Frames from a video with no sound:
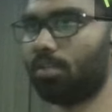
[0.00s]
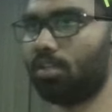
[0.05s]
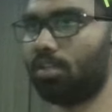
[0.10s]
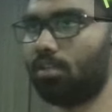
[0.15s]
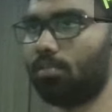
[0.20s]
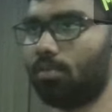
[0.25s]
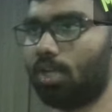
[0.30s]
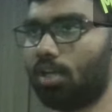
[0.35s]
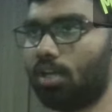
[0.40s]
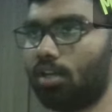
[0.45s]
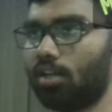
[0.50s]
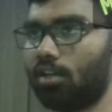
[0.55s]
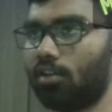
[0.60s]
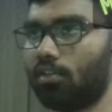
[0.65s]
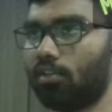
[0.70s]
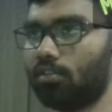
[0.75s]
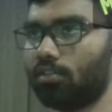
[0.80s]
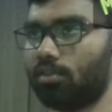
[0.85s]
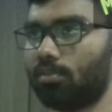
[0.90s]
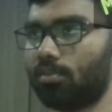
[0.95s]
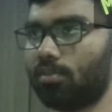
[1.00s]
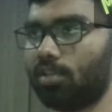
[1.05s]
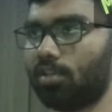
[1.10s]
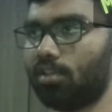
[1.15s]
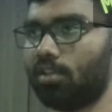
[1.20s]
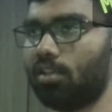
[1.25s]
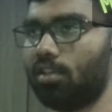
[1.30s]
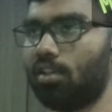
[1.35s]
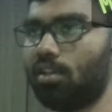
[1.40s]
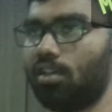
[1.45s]
market it or something.
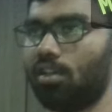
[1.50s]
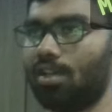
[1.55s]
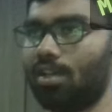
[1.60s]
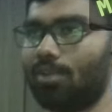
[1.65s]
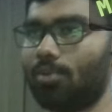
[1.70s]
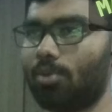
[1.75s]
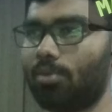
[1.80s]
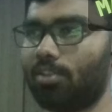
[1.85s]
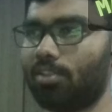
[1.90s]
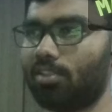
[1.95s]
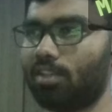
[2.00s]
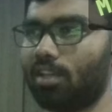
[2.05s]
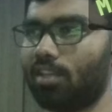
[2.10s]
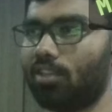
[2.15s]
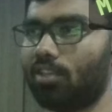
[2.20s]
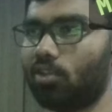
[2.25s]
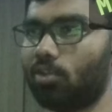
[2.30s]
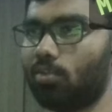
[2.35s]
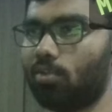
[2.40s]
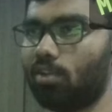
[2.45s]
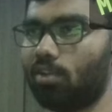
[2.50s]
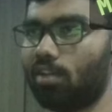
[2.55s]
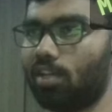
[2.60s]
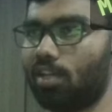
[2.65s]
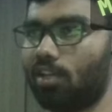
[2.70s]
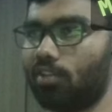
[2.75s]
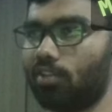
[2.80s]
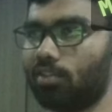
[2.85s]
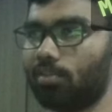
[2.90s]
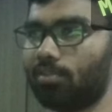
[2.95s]
I'll probably say
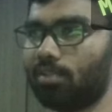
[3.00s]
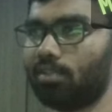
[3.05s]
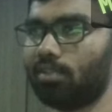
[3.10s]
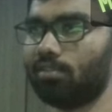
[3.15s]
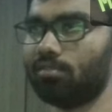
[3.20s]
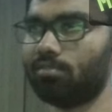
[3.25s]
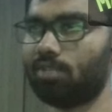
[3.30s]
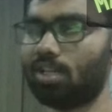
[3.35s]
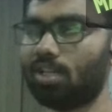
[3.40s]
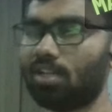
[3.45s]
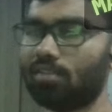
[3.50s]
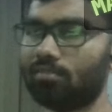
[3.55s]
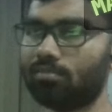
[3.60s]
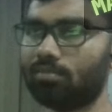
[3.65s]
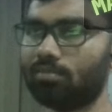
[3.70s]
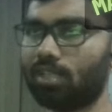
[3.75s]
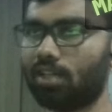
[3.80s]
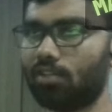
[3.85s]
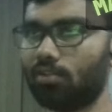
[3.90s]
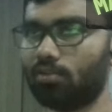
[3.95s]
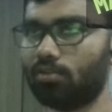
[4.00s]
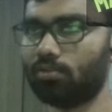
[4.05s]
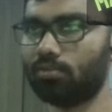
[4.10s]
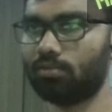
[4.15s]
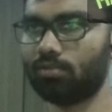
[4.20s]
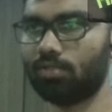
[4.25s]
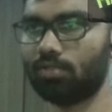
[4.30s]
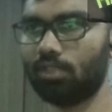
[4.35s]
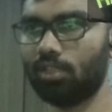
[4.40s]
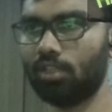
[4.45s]
nth-roam.el or something. Yeah, I don't know.
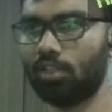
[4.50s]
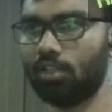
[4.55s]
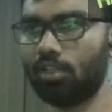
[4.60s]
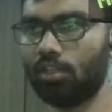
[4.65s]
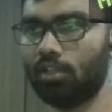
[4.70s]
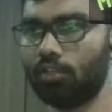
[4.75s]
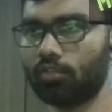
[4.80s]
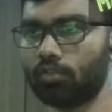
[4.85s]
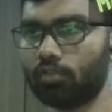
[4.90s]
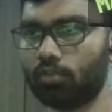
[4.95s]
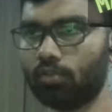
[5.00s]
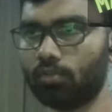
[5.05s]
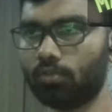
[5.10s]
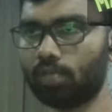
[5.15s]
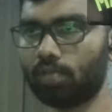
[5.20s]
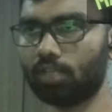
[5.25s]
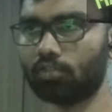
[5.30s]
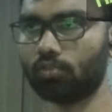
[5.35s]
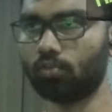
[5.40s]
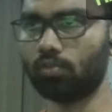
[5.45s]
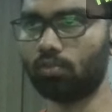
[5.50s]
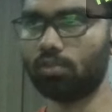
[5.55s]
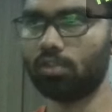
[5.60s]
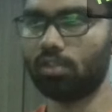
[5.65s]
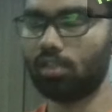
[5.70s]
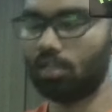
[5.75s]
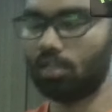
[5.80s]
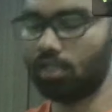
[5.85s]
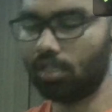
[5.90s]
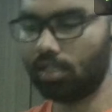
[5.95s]
So that's cool.
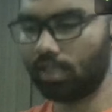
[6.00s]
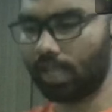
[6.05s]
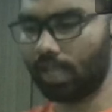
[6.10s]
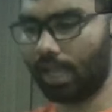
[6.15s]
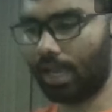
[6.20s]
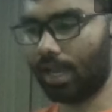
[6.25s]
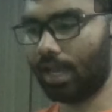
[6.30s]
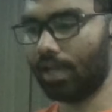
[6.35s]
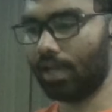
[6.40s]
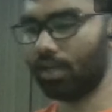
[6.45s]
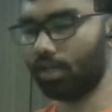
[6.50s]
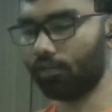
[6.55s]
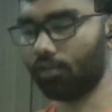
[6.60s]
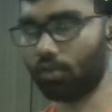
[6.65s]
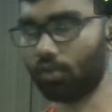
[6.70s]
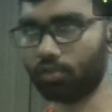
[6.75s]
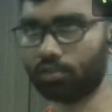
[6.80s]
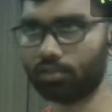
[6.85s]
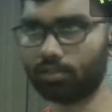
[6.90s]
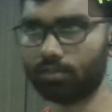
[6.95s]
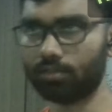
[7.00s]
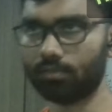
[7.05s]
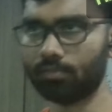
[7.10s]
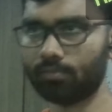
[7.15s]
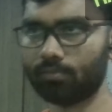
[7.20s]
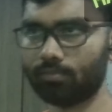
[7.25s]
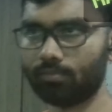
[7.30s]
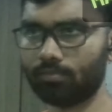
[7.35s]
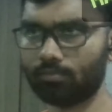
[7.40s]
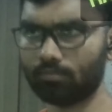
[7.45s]
And of course,
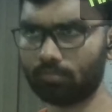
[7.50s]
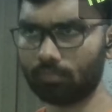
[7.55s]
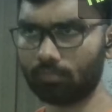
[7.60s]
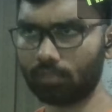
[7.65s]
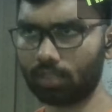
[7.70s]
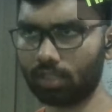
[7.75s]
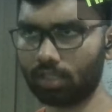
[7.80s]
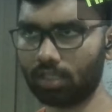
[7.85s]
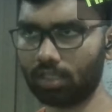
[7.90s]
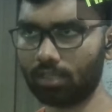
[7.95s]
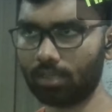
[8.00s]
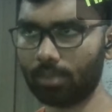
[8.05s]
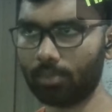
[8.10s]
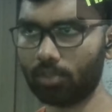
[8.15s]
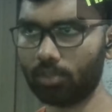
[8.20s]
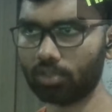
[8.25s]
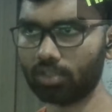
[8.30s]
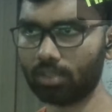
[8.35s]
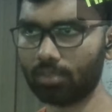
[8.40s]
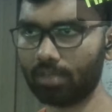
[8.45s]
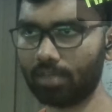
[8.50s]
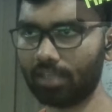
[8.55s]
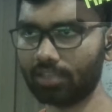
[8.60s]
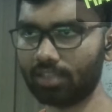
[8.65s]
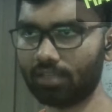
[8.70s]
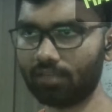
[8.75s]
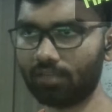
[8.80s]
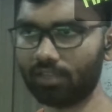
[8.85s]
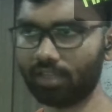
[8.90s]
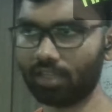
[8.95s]
my personal updates
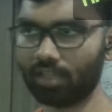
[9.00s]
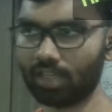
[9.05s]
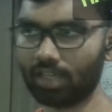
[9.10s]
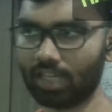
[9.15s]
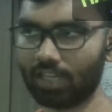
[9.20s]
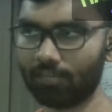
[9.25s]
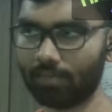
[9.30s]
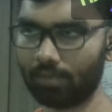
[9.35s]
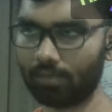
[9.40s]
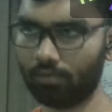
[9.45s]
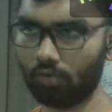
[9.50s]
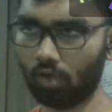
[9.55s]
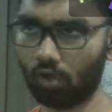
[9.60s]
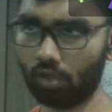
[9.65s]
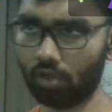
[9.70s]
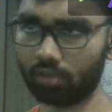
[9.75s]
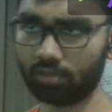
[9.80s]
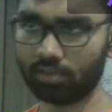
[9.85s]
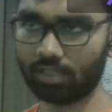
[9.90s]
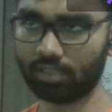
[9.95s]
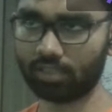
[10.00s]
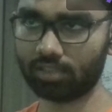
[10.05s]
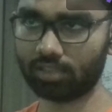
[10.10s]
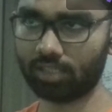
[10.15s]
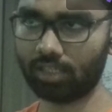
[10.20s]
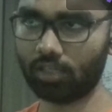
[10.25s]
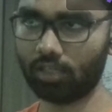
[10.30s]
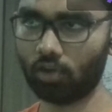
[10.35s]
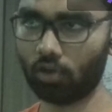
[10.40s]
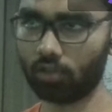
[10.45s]
and everything. I have my blogs. There's the
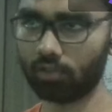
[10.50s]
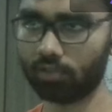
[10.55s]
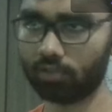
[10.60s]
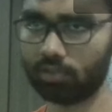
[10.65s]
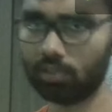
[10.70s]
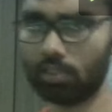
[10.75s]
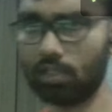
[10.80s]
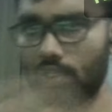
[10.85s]
DDocs.